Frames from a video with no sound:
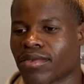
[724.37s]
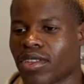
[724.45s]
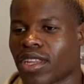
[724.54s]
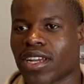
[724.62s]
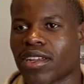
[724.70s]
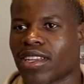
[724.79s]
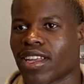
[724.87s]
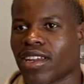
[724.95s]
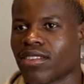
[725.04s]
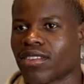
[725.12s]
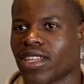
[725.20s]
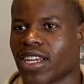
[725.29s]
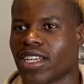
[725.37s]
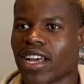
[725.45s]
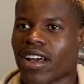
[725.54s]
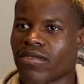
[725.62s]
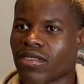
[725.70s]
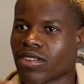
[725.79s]
They didn't
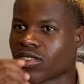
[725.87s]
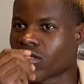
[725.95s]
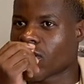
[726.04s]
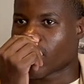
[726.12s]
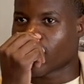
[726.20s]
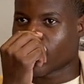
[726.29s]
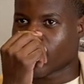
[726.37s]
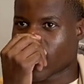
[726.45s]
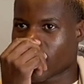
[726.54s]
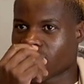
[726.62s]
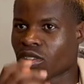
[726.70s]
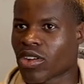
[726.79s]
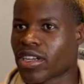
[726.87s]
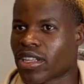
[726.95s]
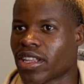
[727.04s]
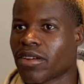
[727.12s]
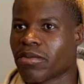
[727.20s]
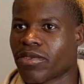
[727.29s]
have a soccer
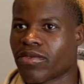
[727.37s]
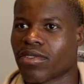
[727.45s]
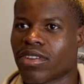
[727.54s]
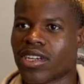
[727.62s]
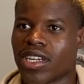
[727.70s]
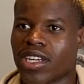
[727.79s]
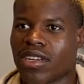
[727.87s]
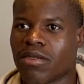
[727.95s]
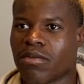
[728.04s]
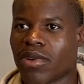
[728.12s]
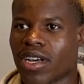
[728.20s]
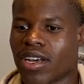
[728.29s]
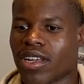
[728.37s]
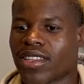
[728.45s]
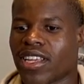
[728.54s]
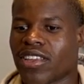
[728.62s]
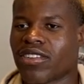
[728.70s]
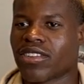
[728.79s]
club before, but
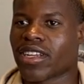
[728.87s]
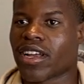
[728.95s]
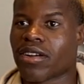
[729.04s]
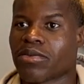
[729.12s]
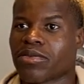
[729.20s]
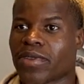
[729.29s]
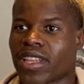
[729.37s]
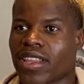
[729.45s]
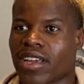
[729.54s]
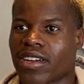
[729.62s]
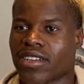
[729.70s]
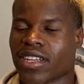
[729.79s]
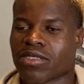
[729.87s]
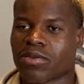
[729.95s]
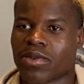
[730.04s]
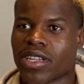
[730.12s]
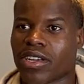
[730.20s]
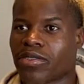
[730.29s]
the year that I was there, that's
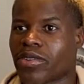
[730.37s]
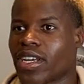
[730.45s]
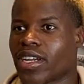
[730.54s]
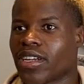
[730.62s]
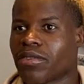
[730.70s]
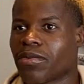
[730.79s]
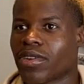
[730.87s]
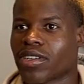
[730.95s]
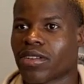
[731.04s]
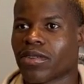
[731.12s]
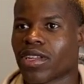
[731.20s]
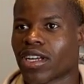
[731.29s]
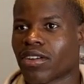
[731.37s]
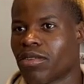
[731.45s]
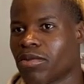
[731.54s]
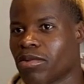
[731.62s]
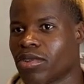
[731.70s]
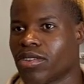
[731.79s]
when they created one. They were like, oh,
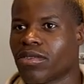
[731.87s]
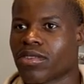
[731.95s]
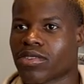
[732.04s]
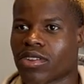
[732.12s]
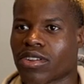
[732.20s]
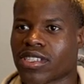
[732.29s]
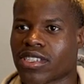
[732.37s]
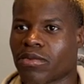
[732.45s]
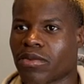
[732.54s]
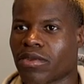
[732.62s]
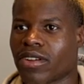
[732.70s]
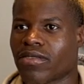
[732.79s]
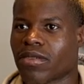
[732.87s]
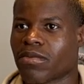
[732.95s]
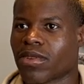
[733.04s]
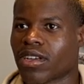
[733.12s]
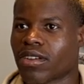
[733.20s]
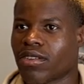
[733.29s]
we do a soccer team or whatever. I'm
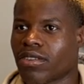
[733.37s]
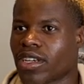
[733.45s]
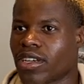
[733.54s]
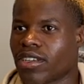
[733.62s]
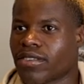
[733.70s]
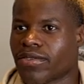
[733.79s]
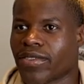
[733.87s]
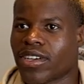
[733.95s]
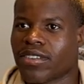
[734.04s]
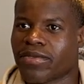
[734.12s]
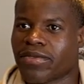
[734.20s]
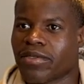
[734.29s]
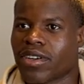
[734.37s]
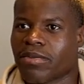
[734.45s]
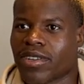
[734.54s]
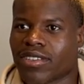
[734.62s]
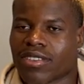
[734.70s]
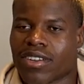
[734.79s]
like, okay, it's fine if we're gonna
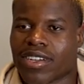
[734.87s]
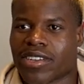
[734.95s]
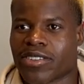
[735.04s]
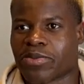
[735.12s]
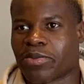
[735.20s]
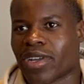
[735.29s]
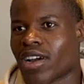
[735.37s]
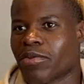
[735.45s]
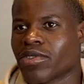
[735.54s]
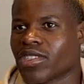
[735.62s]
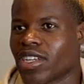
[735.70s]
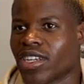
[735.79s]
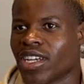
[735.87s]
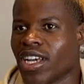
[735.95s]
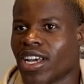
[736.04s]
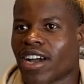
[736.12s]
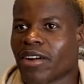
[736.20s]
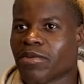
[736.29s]
play soccer, because I wasn't
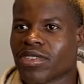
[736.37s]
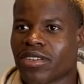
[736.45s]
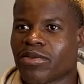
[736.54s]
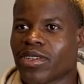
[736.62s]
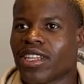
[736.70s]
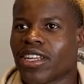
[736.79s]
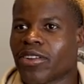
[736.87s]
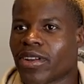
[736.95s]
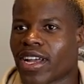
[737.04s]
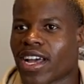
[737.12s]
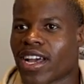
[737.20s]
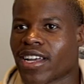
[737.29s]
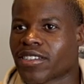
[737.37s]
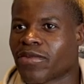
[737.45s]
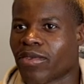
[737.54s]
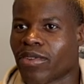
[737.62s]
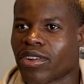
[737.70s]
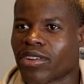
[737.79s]
really gonna ask
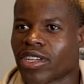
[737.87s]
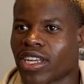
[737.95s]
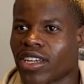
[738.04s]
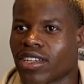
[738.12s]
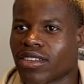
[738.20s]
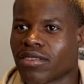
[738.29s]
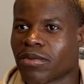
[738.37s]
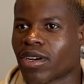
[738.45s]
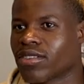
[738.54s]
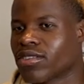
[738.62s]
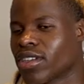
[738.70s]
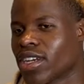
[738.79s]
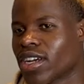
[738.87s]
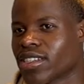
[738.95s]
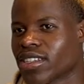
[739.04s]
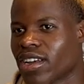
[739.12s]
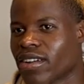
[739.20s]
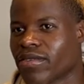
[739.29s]
for, okay, why don't you guys
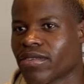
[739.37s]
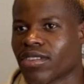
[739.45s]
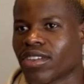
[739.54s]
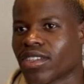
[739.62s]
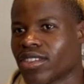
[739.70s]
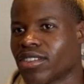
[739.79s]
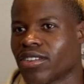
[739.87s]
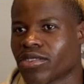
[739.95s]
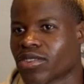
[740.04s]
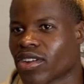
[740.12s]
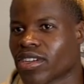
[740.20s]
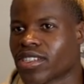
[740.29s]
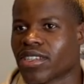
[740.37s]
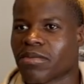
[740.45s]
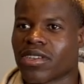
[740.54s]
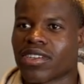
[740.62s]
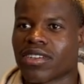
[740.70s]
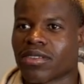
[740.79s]
have a, you know, soccer team
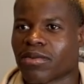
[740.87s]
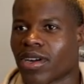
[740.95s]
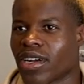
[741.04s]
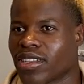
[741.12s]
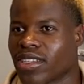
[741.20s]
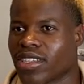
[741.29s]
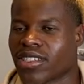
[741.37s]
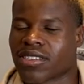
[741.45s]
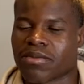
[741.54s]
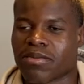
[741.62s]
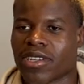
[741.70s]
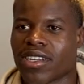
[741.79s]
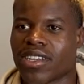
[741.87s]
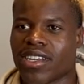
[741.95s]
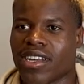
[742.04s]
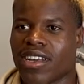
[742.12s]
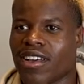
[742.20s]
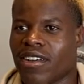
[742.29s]
here? Why this? But
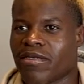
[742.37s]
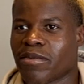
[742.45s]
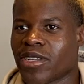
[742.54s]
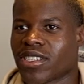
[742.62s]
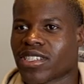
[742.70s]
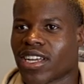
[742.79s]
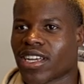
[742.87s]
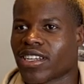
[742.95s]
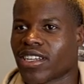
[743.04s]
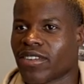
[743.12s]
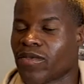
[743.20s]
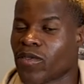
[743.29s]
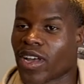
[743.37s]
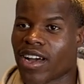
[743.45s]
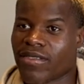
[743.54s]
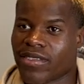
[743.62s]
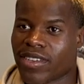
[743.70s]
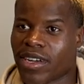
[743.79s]
for me, it's like, if you
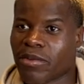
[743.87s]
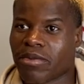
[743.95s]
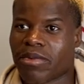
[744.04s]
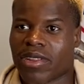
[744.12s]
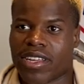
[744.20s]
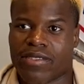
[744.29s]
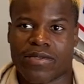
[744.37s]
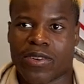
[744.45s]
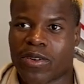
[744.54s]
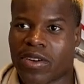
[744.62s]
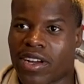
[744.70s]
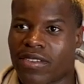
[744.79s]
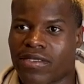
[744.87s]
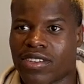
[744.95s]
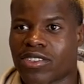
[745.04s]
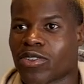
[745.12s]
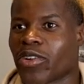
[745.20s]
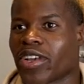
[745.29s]
have it, I'm gonna play. If you don't have it,
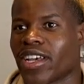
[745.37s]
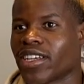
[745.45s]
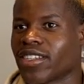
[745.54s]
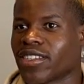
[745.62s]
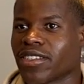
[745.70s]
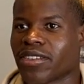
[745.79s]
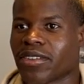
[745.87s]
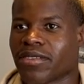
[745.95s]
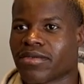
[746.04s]
it's okay, you know.